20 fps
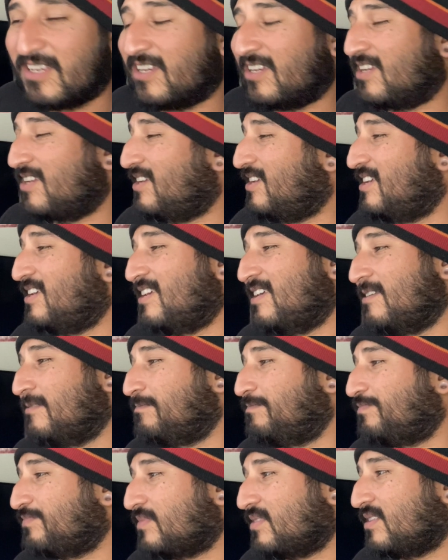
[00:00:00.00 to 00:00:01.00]

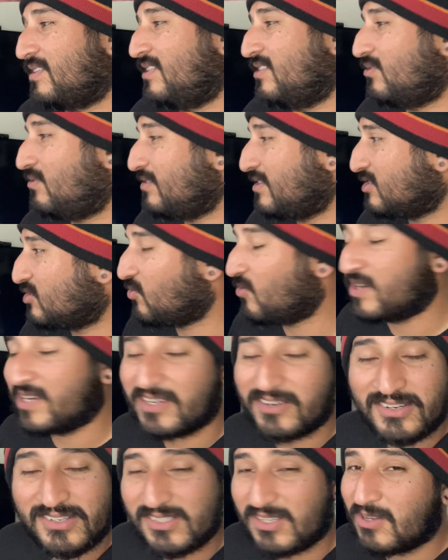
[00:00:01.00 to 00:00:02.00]
And he's only
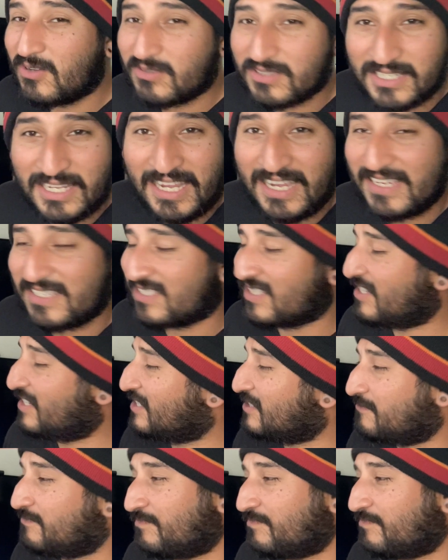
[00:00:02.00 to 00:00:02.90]
20 years old, guys. Like,